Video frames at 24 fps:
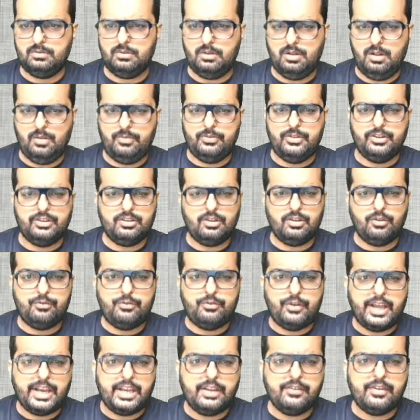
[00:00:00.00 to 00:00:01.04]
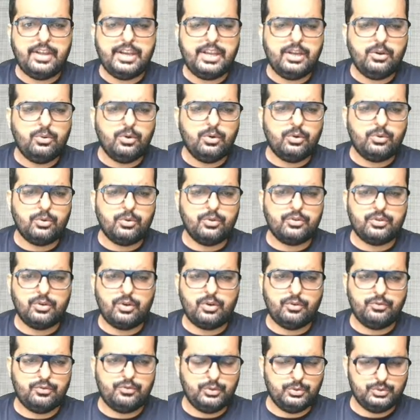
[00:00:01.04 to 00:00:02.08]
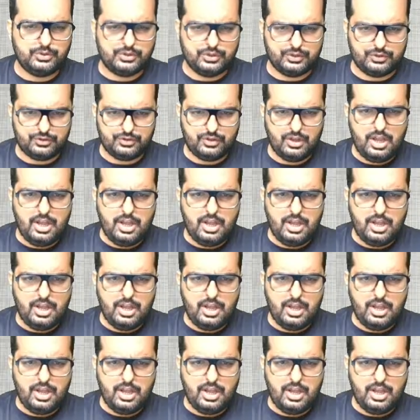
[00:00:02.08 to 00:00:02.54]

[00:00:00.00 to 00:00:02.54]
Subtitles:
This is a very, very good question on futures.